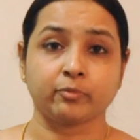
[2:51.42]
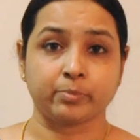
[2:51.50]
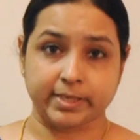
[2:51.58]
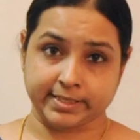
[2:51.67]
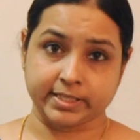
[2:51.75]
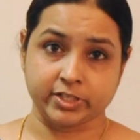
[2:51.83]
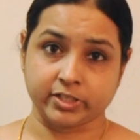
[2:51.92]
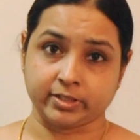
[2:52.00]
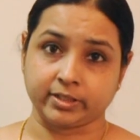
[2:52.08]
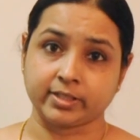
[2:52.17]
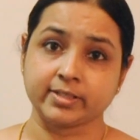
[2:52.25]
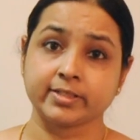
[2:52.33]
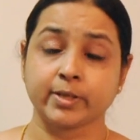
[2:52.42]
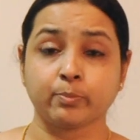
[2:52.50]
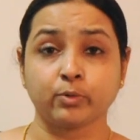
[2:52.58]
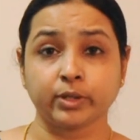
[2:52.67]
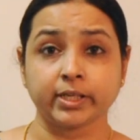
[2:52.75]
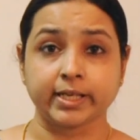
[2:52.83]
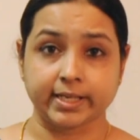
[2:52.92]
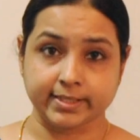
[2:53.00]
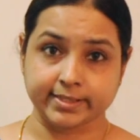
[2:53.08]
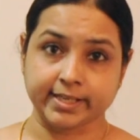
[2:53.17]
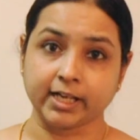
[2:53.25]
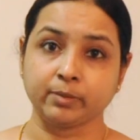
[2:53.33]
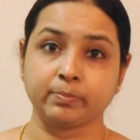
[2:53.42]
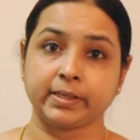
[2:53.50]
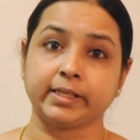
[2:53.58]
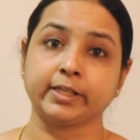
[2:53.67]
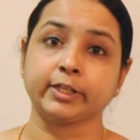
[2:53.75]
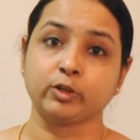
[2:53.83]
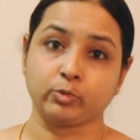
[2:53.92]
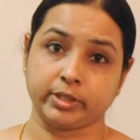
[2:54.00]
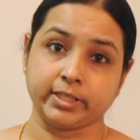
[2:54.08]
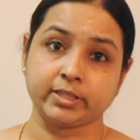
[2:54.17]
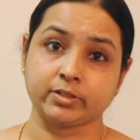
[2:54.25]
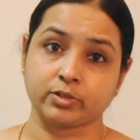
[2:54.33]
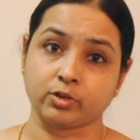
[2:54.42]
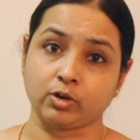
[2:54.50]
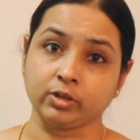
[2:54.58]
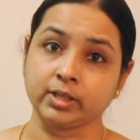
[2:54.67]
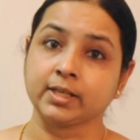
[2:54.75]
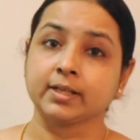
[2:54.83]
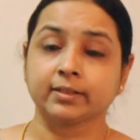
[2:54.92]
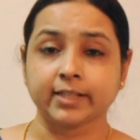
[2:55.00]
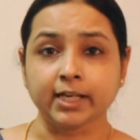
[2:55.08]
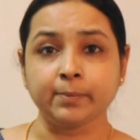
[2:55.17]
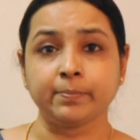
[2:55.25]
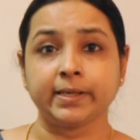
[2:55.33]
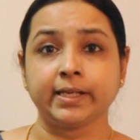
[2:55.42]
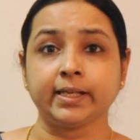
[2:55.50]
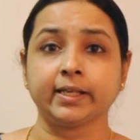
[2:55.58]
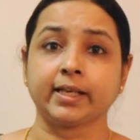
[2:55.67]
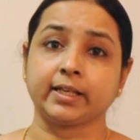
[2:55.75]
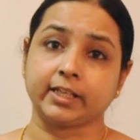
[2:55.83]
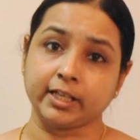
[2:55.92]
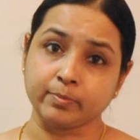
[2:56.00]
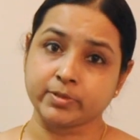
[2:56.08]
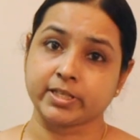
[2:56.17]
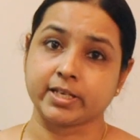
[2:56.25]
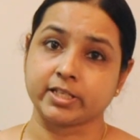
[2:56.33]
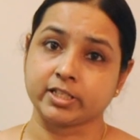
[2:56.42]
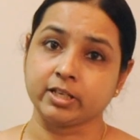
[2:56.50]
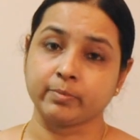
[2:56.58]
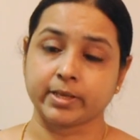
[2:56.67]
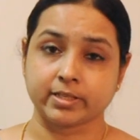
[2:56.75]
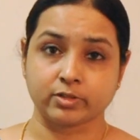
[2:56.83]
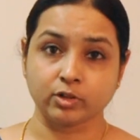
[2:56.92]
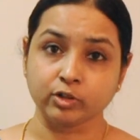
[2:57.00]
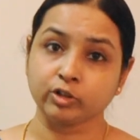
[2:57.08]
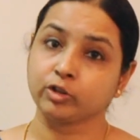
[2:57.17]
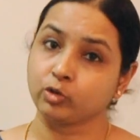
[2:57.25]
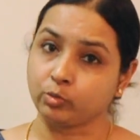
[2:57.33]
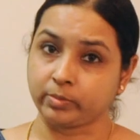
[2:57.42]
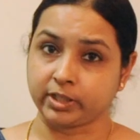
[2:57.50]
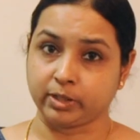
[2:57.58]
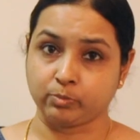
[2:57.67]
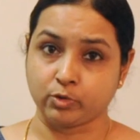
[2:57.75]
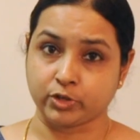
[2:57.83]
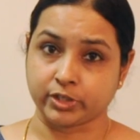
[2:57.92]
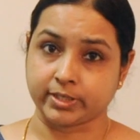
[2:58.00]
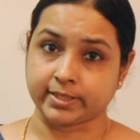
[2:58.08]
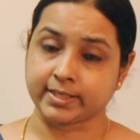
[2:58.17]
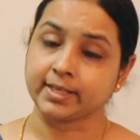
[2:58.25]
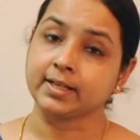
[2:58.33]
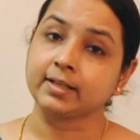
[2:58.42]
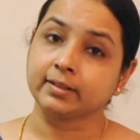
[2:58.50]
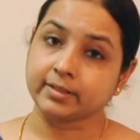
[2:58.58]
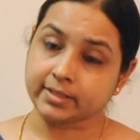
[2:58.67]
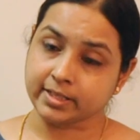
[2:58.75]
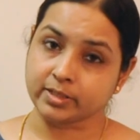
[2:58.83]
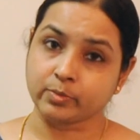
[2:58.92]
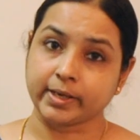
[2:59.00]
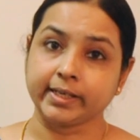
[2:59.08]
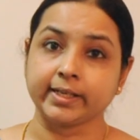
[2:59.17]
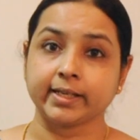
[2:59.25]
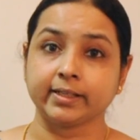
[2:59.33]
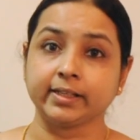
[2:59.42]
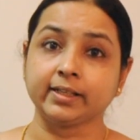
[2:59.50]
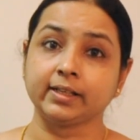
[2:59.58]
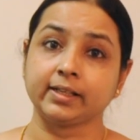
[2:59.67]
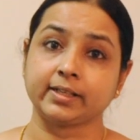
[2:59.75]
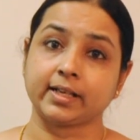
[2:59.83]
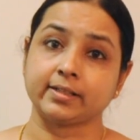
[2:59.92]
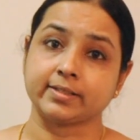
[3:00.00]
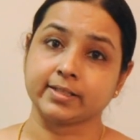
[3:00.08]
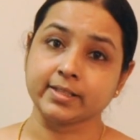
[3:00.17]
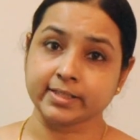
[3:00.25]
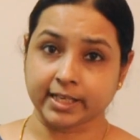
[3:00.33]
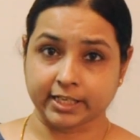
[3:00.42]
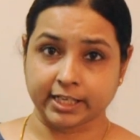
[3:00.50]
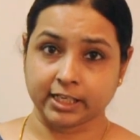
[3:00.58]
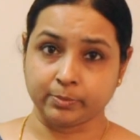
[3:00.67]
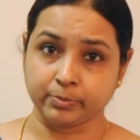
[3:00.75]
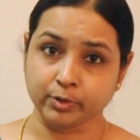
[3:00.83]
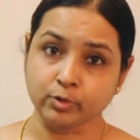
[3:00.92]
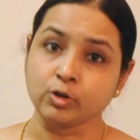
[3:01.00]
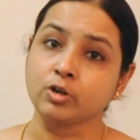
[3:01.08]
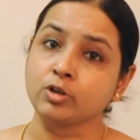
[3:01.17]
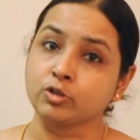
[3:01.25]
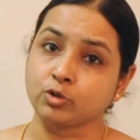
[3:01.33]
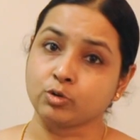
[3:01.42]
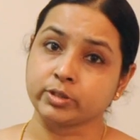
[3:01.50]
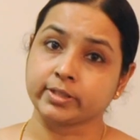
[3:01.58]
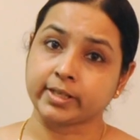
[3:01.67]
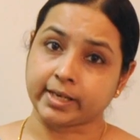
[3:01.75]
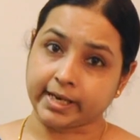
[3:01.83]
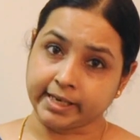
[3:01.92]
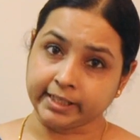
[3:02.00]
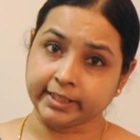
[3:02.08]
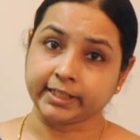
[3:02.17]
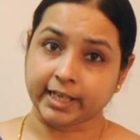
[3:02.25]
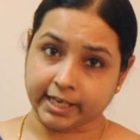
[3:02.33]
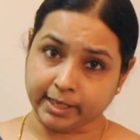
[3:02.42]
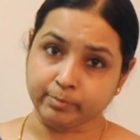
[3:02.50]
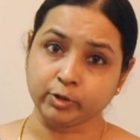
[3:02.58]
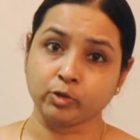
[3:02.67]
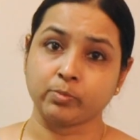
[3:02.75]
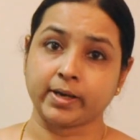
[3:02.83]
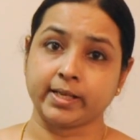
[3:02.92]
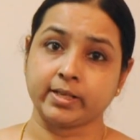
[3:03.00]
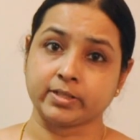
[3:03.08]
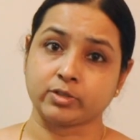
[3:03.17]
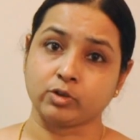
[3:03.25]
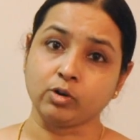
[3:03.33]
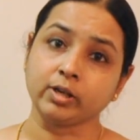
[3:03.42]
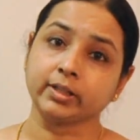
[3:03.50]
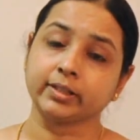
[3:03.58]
of precision, that is, they put an exact PE to each stock, that PE can keep changing based on human emotions. This is why technical analysis can help you choose the right time to buy a stock